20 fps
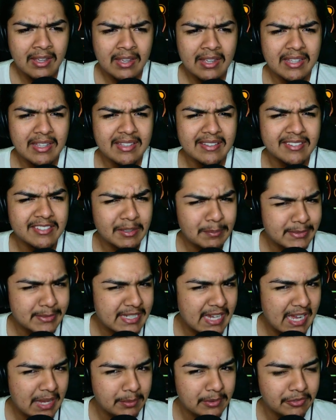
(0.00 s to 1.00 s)

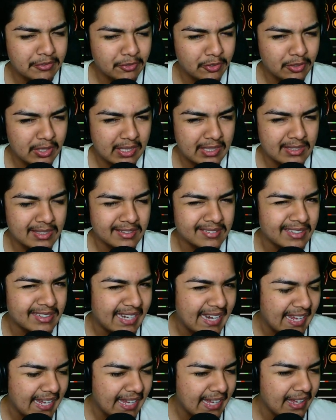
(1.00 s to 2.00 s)
Sometimes it feels like it doesn't
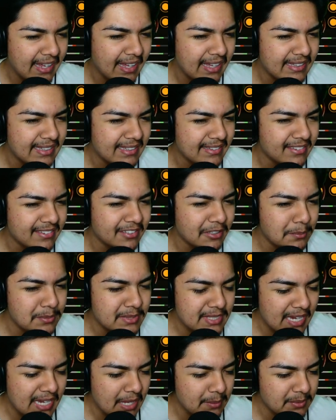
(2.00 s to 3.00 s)
hit, and then
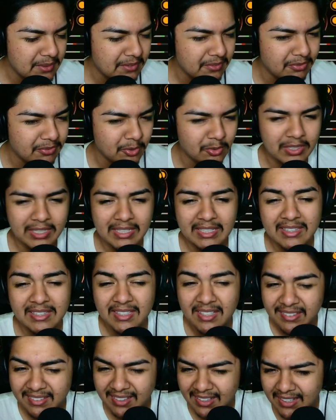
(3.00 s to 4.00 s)
sometimes it feels like it
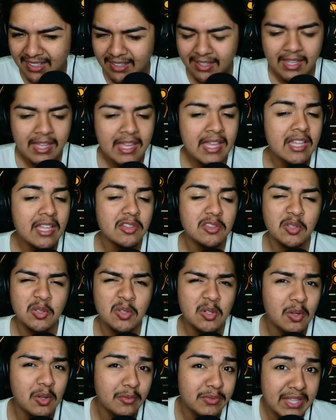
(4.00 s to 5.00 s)
does hit. Don't
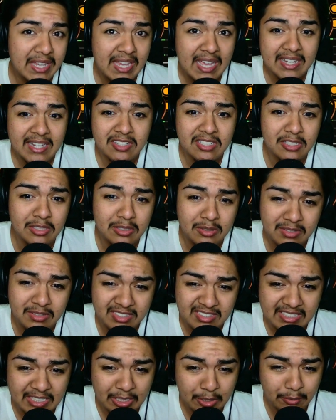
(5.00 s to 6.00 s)
know if they actually
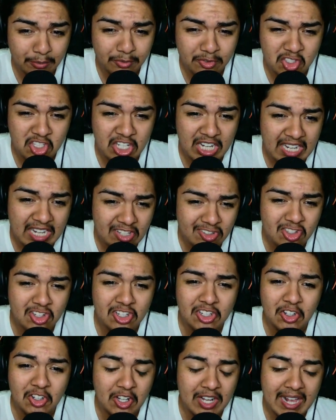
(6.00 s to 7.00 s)
stealth change
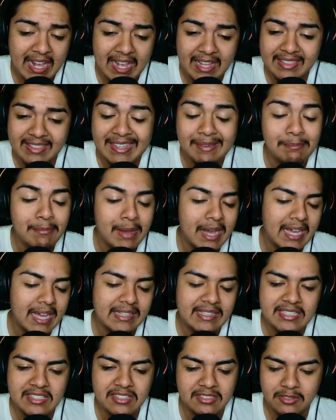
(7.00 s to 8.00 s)
it or not. They might.
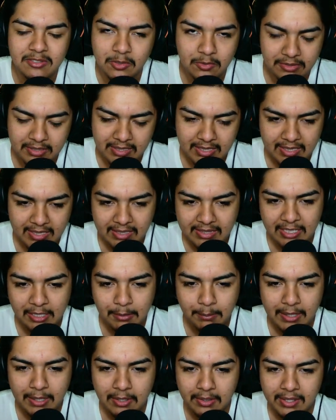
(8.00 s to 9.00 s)
They just don't say anything
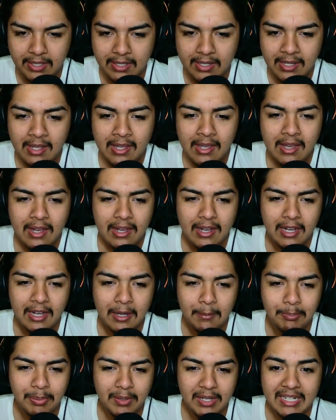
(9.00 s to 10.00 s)
about it.
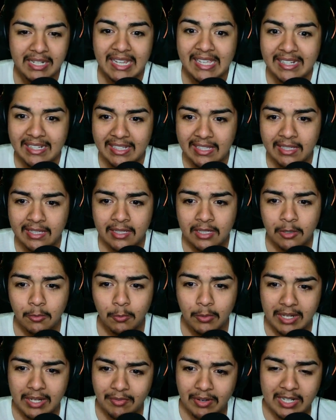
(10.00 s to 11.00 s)
But lately,
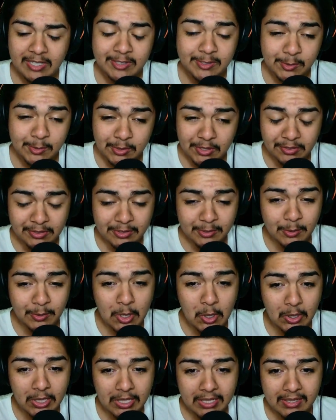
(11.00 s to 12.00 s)
whenever I do use the
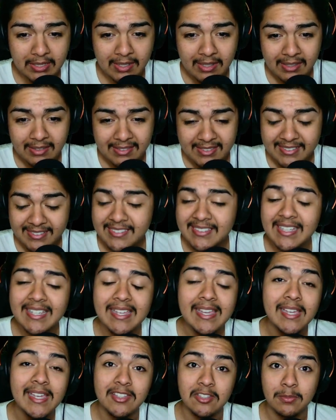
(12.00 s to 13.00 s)
Wellgun, this thing
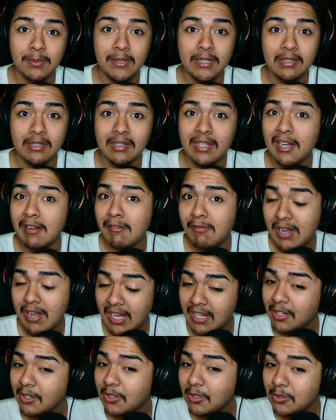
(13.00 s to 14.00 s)
hits, bro. I
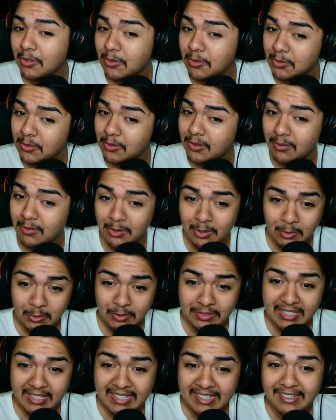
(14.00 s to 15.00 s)
rarely
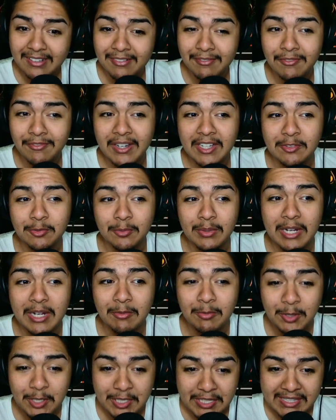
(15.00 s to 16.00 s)
lose any gunfights when I
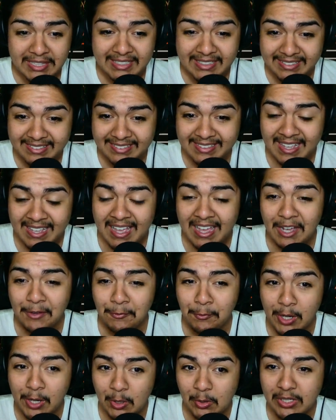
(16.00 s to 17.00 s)
run this
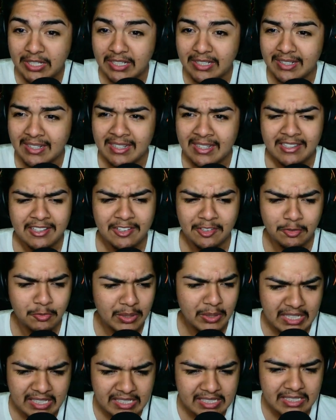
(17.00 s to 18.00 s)
Wellgun. It's
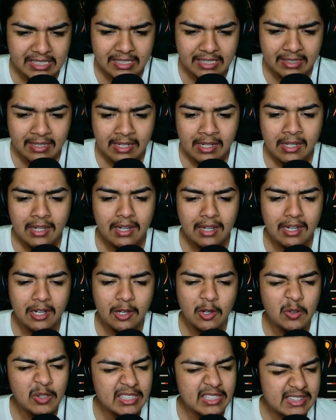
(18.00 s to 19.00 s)
really good.
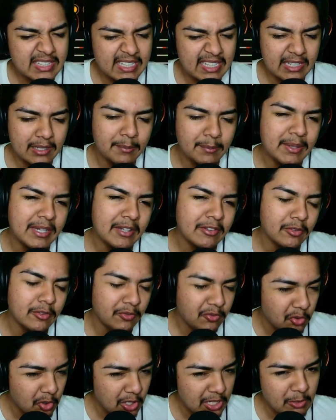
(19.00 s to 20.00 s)
Only thing, I mean, it's the
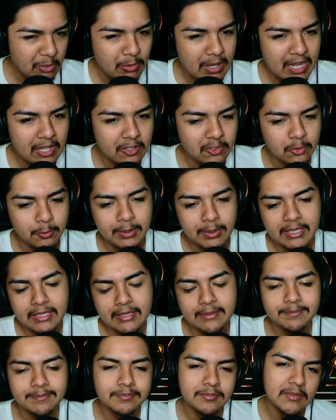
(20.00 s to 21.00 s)
40 rounds,
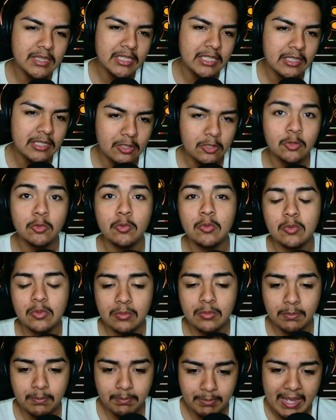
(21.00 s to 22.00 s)
but you do
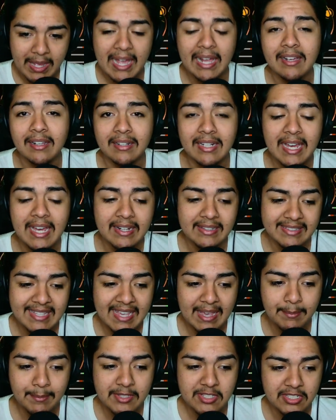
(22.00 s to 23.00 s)
pack a lot of
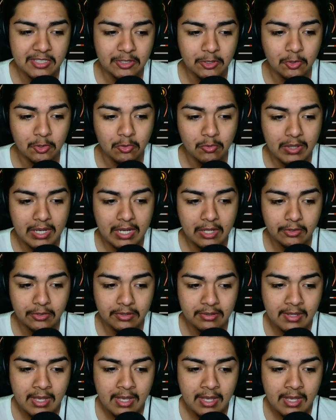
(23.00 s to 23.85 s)
damage in those rounds.